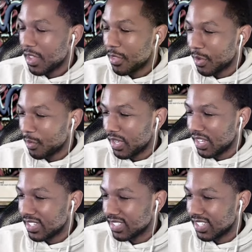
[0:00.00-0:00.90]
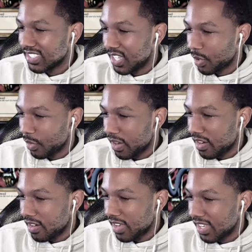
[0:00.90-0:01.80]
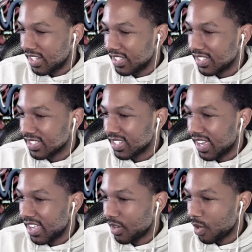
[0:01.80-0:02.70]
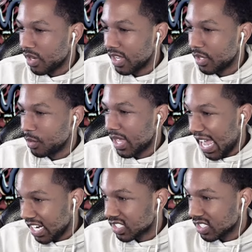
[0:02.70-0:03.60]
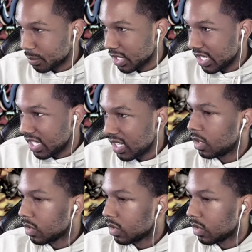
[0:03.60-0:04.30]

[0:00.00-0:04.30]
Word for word: though it is a secret rare, it is not a card that you'd actually play.